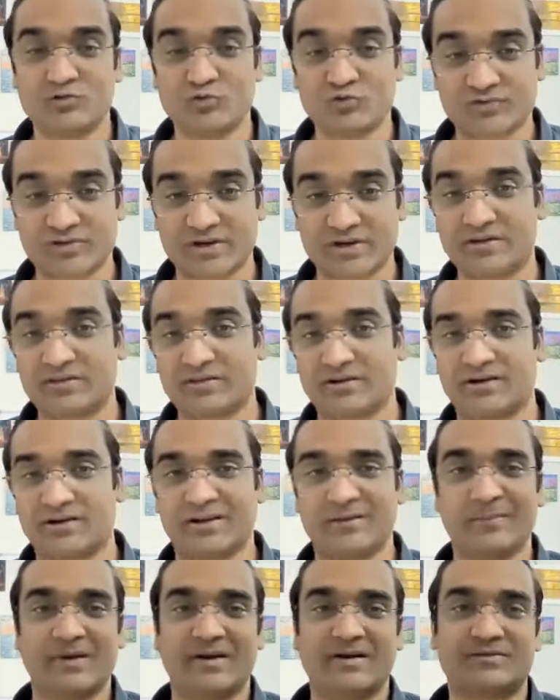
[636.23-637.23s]
you stayed
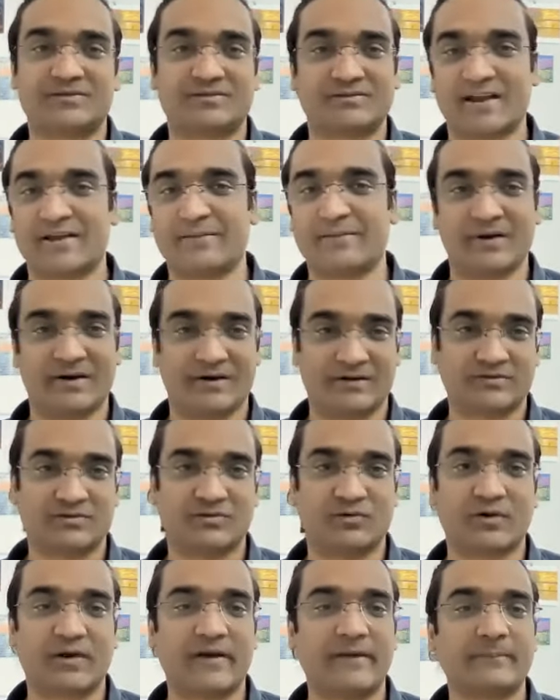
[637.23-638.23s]
30 minutes, 10
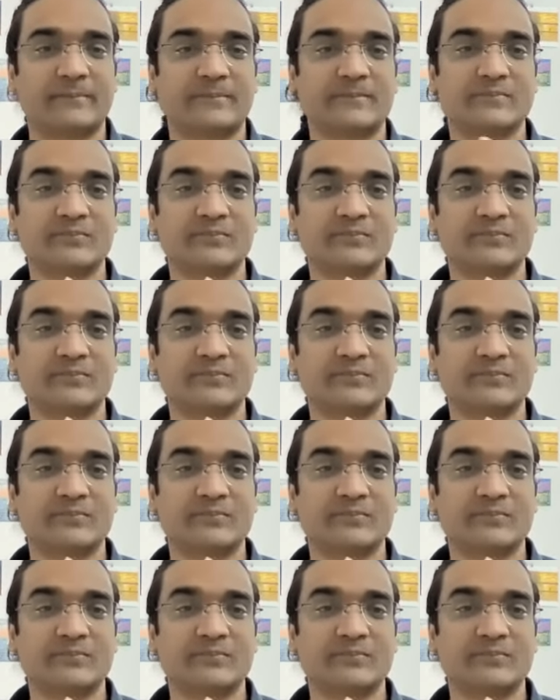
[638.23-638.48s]
minutes, okay?